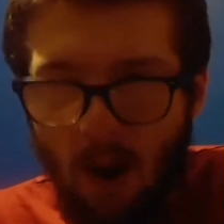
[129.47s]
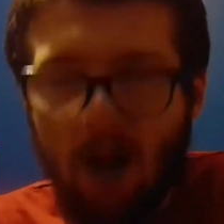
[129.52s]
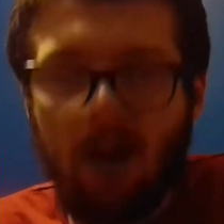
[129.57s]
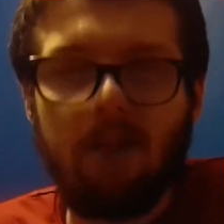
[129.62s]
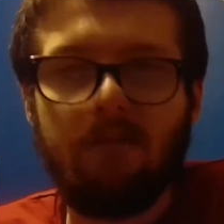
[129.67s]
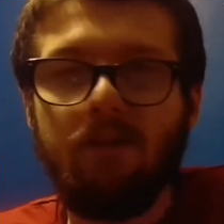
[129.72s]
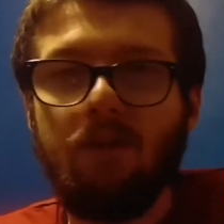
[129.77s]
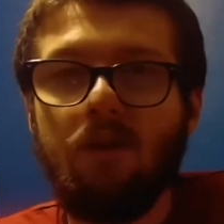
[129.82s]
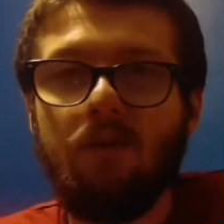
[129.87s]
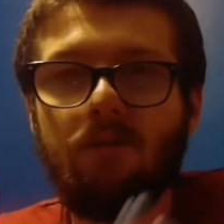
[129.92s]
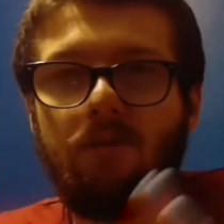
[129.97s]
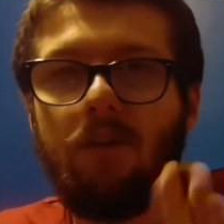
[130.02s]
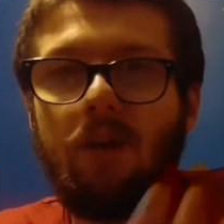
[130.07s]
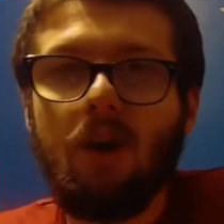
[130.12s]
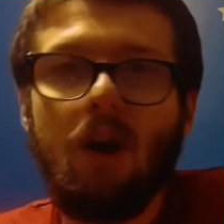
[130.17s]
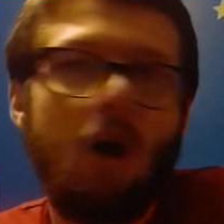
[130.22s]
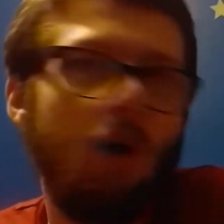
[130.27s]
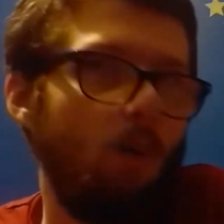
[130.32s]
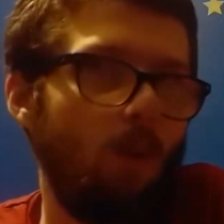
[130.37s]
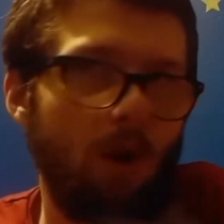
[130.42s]
if you
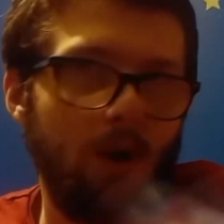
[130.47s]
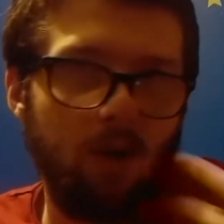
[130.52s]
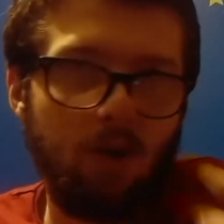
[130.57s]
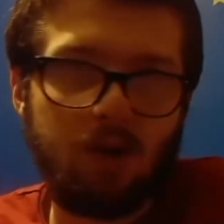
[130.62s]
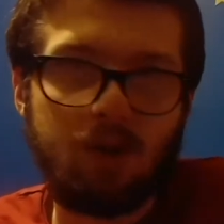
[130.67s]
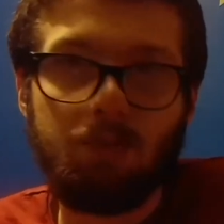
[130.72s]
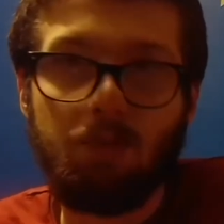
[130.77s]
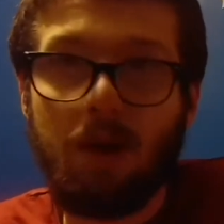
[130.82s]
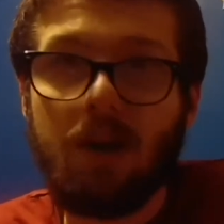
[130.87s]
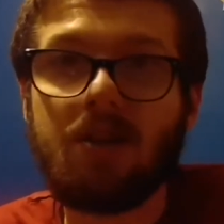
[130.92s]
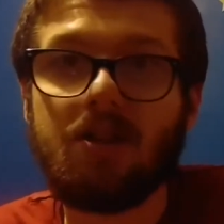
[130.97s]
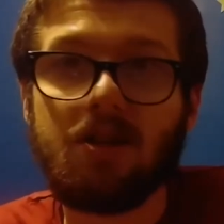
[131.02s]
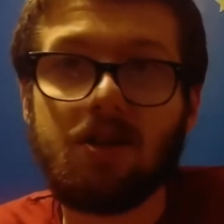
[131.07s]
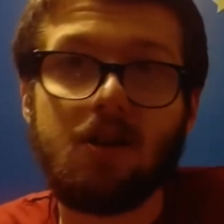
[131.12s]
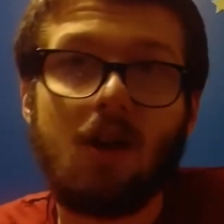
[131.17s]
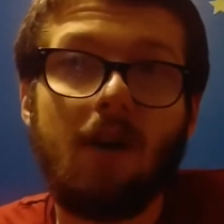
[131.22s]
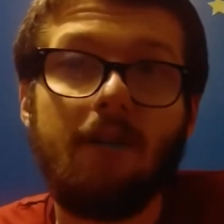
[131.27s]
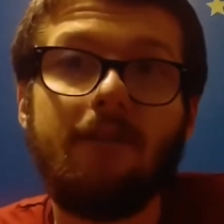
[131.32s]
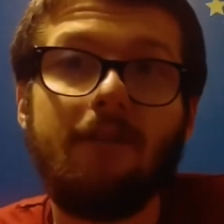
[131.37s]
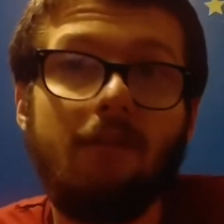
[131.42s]
figure out where those places
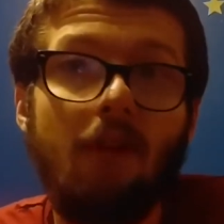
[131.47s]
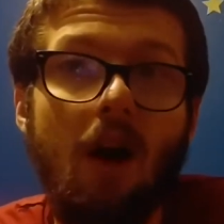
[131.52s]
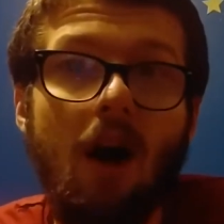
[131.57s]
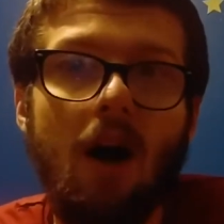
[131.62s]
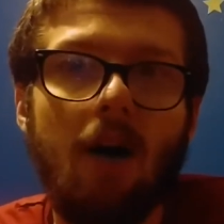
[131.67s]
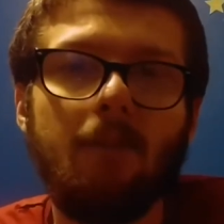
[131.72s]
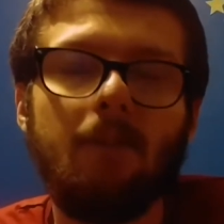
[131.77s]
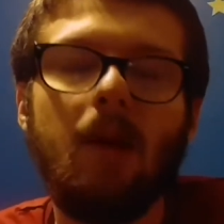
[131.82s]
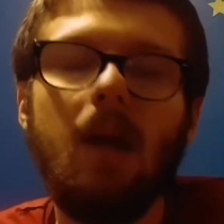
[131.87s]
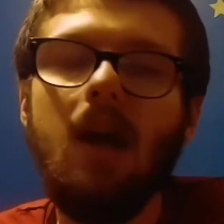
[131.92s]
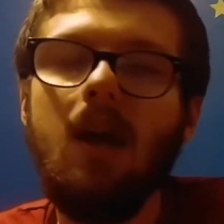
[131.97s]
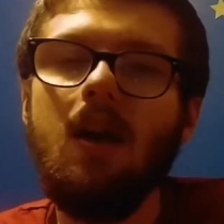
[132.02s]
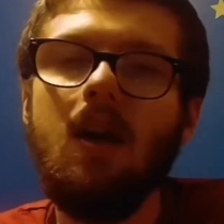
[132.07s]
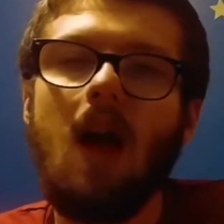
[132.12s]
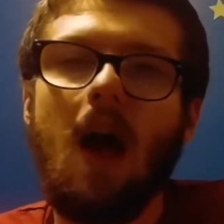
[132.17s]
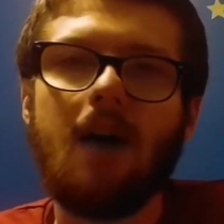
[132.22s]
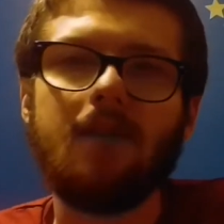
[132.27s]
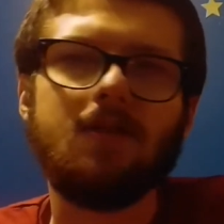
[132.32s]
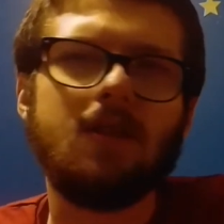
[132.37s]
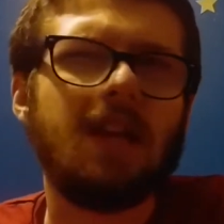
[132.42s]
are from,
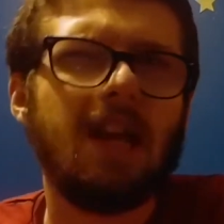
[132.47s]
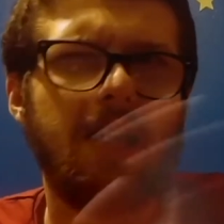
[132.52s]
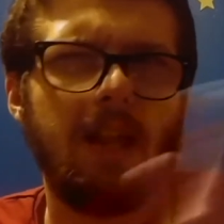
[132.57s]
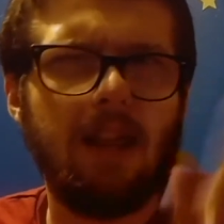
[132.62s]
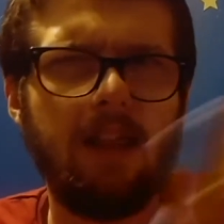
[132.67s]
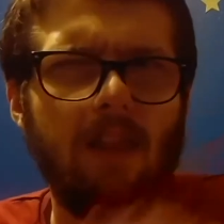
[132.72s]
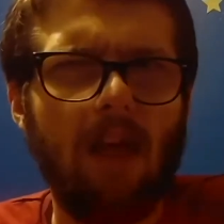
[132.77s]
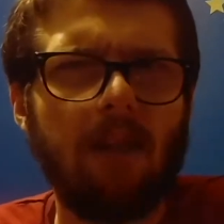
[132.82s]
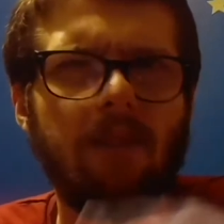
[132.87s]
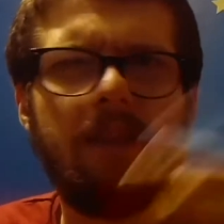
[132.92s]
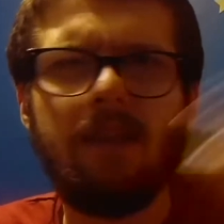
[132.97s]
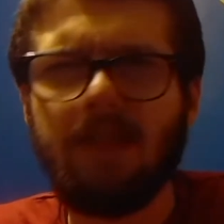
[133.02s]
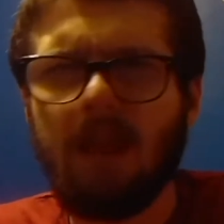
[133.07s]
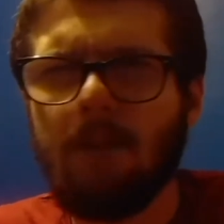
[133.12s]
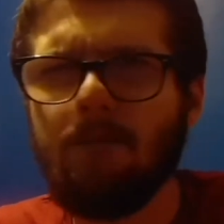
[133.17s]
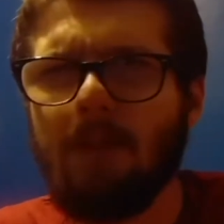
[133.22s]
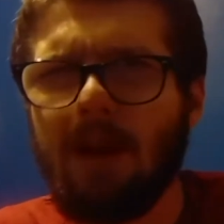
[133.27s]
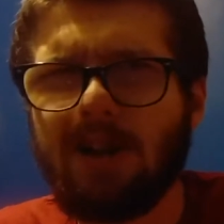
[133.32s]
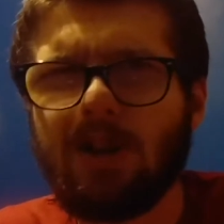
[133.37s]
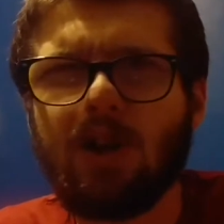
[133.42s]
obviously, I think they
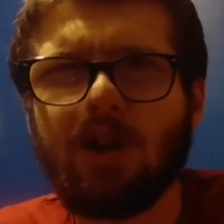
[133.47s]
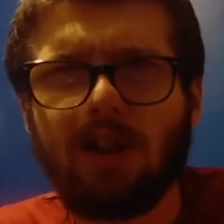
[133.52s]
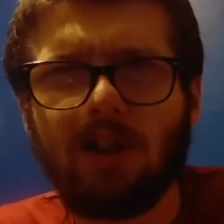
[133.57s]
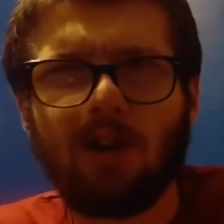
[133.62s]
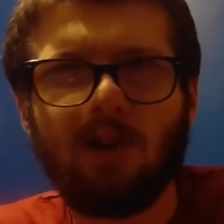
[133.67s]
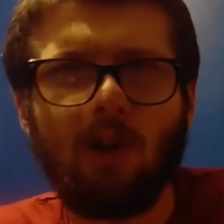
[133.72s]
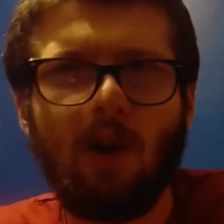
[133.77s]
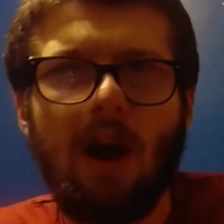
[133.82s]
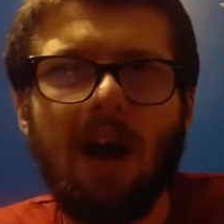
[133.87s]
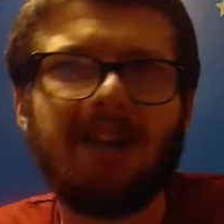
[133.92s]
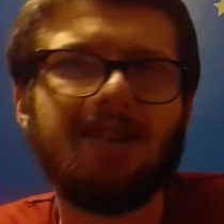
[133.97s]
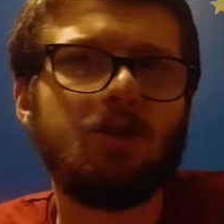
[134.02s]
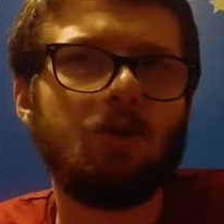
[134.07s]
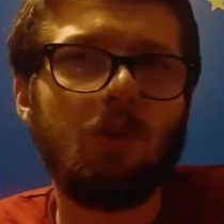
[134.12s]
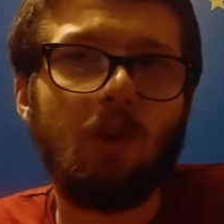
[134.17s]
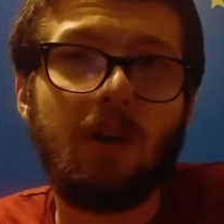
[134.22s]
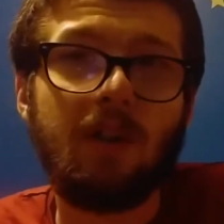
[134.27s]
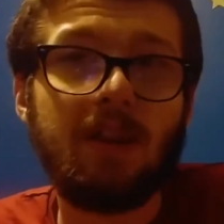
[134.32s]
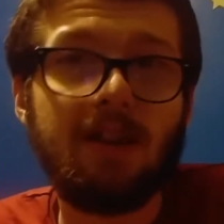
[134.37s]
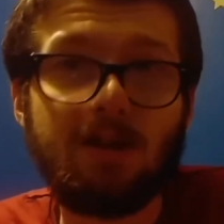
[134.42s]
mentioned the credits
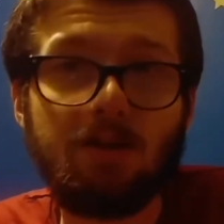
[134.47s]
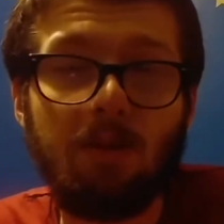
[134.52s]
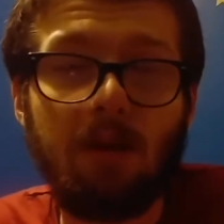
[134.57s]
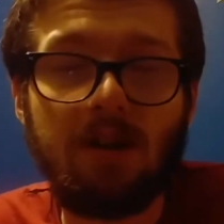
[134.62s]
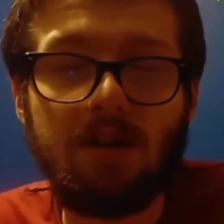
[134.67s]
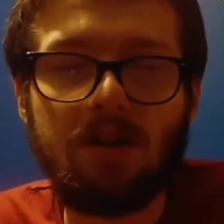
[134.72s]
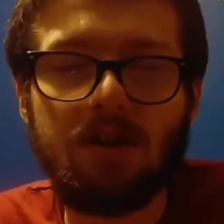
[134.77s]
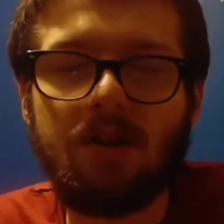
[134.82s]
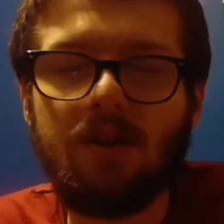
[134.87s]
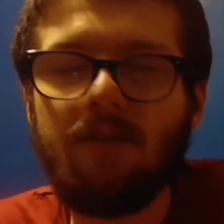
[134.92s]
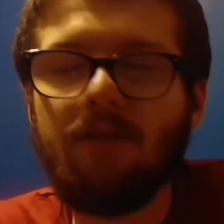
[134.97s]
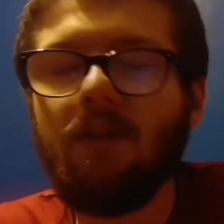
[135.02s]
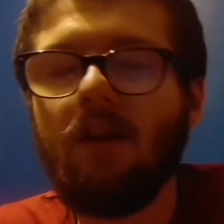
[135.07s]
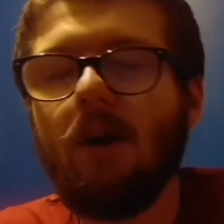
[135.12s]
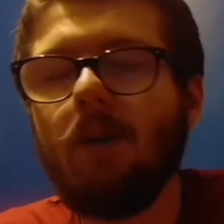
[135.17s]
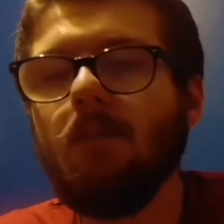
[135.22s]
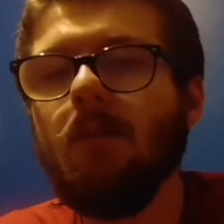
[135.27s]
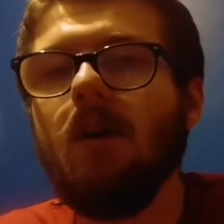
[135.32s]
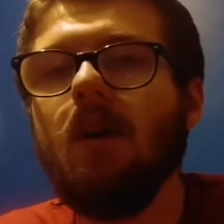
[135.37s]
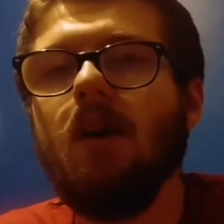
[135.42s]
where these places are
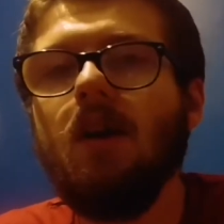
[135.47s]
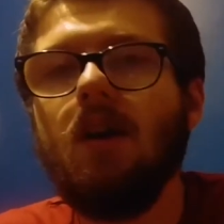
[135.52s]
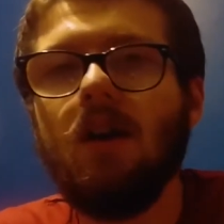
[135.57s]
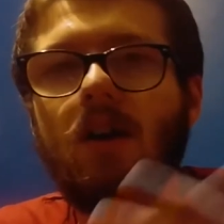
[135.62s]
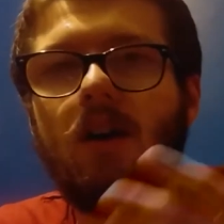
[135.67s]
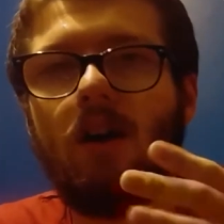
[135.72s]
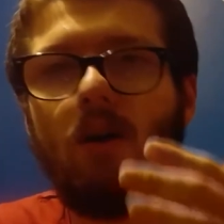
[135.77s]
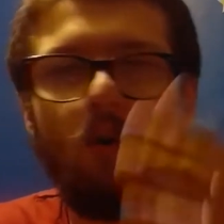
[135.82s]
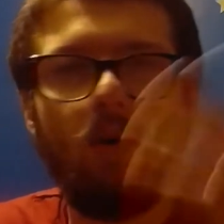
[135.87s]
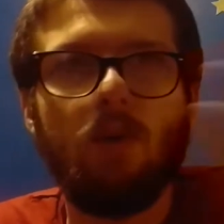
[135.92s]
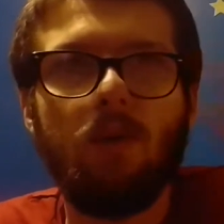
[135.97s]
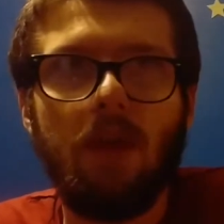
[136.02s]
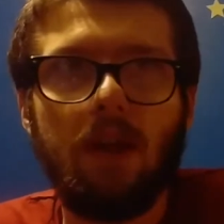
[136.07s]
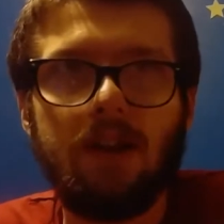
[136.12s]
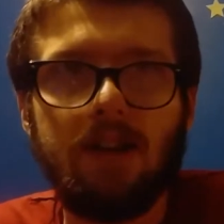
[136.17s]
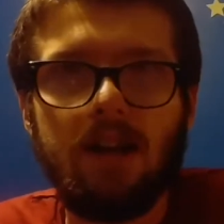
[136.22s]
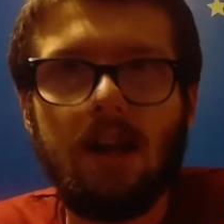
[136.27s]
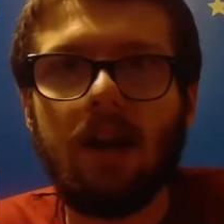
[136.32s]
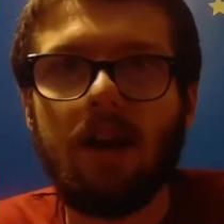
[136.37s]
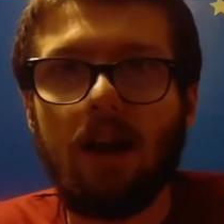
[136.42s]
from, or they
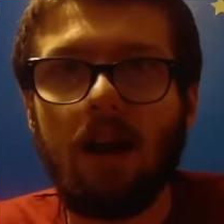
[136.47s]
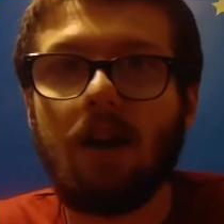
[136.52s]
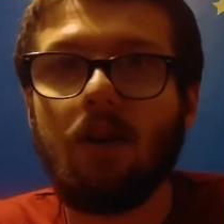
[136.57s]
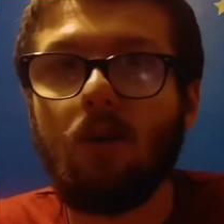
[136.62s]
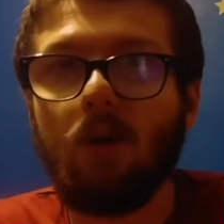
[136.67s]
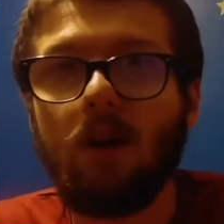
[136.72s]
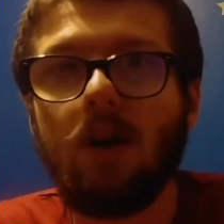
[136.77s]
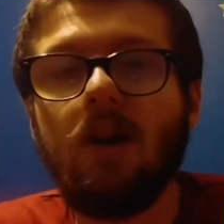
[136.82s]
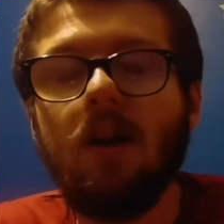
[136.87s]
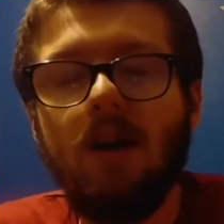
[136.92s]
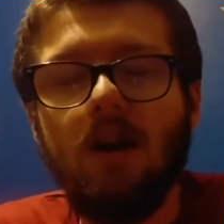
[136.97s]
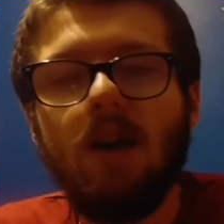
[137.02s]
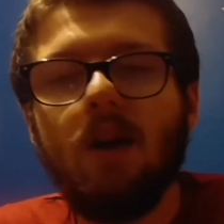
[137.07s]
did anyway.